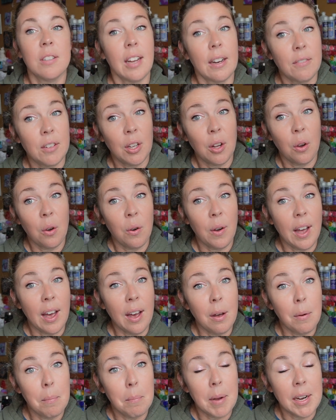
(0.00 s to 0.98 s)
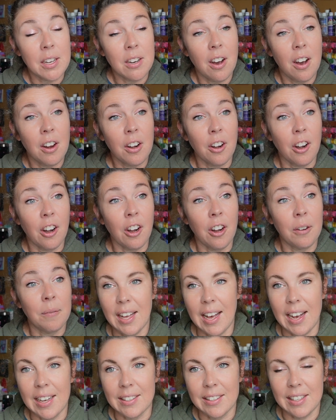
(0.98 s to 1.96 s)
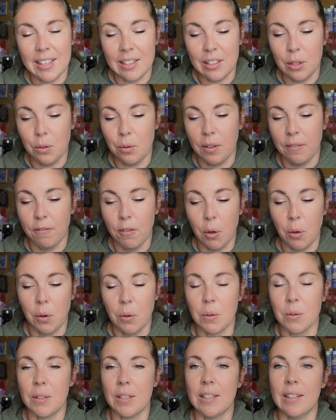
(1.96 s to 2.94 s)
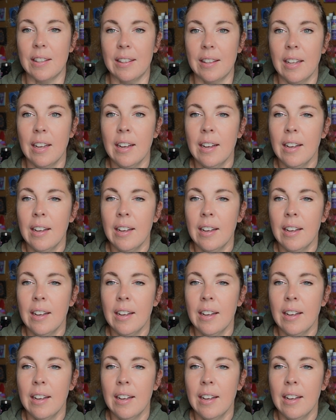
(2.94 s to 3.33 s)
I have to go help my daughter class and doing photos and